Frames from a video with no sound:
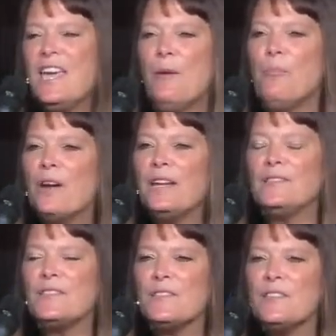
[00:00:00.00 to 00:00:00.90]
our
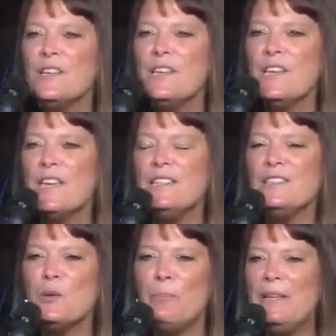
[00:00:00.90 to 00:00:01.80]
brains
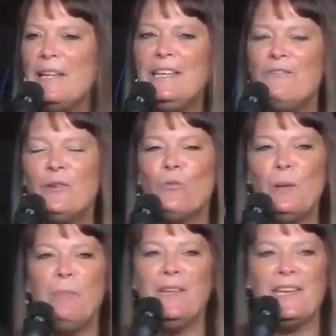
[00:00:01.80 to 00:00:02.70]
into believing we're
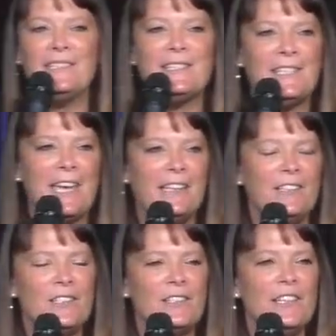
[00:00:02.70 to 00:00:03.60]
being
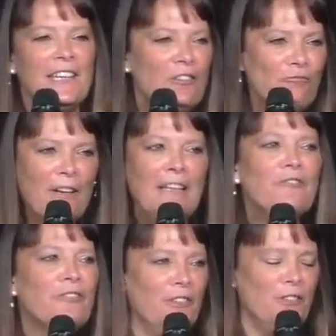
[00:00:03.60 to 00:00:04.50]
entertained,
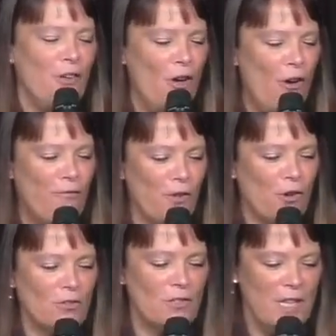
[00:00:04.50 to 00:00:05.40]
irrelevant of the
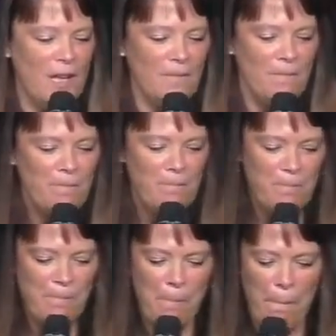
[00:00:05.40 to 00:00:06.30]
content.
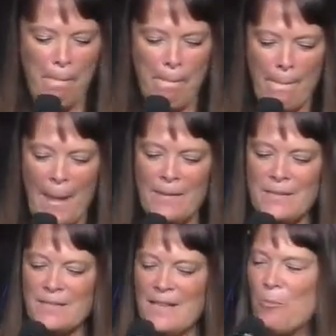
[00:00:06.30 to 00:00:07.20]
Now, this
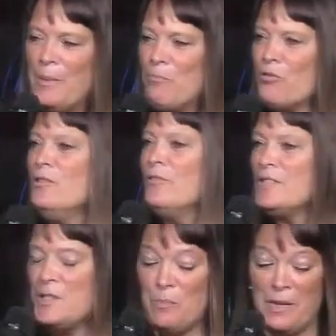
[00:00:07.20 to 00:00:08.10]
has now been proven
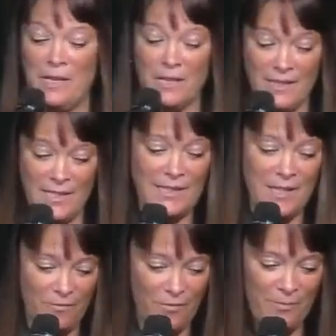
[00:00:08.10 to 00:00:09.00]
to be
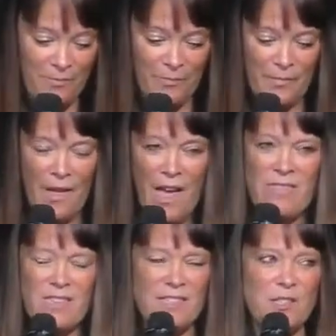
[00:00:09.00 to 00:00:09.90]
addictive. And
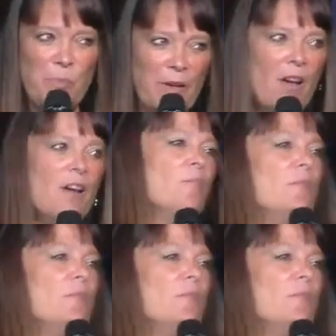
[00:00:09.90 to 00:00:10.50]
this has become